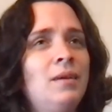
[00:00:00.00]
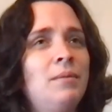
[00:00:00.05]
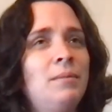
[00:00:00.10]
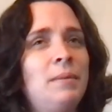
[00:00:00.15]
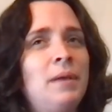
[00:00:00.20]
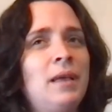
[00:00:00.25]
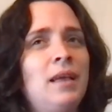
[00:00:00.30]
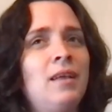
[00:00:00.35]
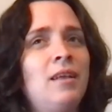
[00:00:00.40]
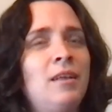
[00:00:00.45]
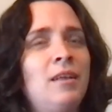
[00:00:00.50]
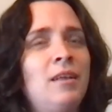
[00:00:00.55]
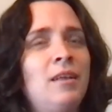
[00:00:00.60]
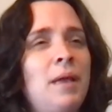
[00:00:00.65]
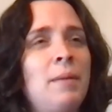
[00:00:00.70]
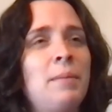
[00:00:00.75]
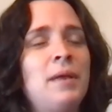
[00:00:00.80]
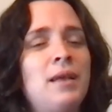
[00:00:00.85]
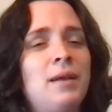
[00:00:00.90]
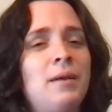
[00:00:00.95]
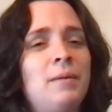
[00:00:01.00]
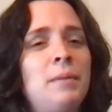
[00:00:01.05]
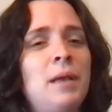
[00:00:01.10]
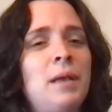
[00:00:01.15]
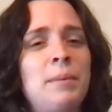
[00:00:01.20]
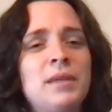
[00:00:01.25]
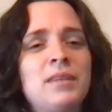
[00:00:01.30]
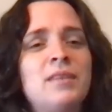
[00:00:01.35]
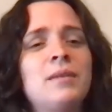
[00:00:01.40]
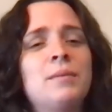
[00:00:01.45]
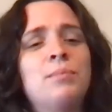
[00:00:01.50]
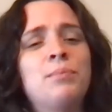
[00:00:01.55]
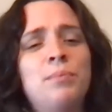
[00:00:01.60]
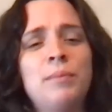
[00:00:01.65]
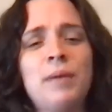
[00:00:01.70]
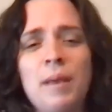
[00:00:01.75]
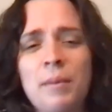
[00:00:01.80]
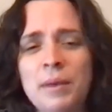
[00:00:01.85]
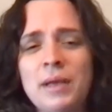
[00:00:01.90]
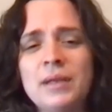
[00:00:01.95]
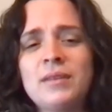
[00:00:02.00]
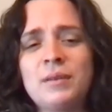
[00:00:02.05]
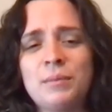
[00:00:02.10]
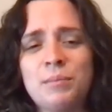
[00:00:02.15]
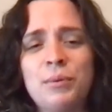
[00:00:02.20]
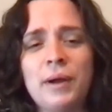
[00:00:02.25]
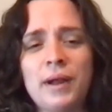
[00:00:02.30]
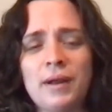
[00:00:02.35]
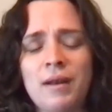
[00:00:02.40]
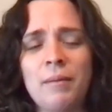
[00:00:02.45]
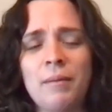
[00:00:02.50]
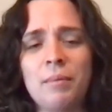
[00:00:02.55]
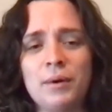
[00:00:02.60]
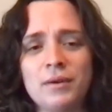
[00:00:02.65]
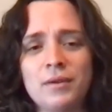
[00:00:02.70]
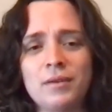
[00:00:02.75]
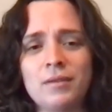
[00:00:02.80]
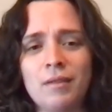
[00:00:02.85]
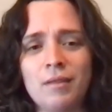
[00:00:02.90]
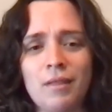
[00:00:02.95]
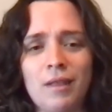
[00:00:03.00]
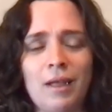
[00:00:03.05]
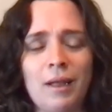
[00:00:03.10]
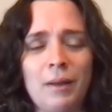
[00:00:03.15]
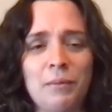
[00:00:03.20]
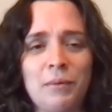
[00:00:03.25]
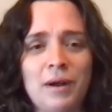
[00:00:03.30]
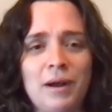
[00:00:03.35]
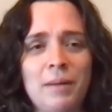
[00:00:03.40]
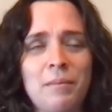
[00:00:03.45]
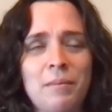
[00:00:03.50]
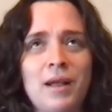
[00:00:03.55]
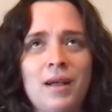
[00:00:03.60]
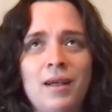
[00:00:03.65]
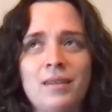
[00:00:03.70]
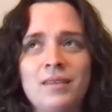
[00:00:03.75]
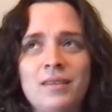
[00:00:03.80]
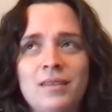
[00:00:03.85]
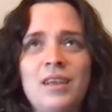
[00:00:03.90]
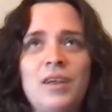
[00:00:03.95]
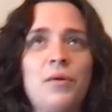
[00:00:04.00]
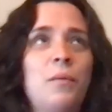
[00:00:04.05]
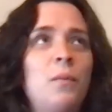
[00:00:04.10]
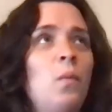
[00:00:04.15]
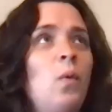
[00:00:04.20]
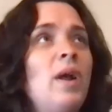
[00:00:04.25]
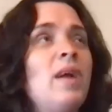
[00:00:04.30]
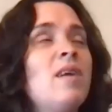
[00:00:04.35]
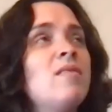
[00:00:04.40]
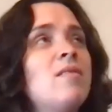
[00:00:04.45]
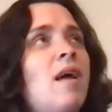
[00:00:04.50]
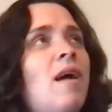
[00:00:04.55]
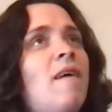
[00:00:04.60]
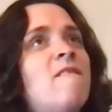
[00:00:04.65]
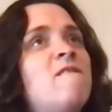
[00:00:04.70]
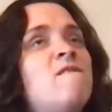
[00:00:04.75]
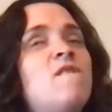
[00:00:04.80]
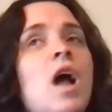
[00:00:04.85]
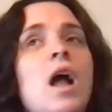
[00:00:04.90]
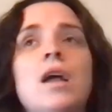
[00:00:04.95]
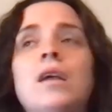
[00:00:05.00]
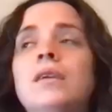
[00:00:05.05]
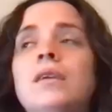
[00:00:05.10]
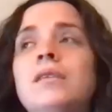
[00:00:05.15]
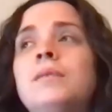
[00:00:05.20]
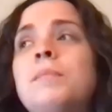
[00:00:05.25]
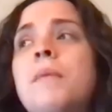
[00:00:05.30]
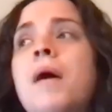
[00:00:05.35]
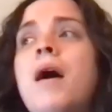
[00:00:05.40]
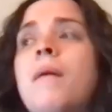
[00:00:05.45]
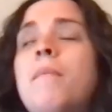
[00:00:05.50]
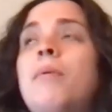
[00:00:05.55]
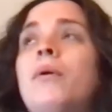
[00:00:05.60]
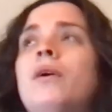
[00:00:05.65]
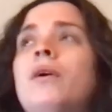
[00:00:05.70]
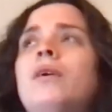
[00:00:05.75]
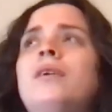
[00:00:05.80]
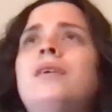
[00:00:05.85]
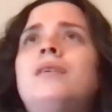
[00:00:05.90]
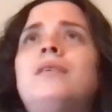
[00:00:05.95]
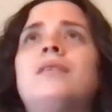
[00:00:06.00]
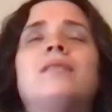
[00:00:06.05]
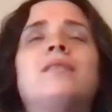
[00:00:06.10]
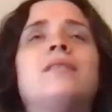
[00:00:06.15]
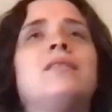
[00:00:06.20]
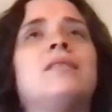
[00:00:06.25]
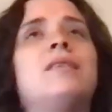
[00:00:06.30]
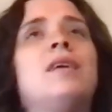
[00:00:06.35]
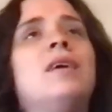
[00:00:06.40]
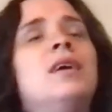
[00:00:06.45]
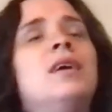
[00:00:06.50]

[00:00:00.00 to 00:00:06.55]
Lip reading: it's a pregnant person thing where I'm constantly where is my purse?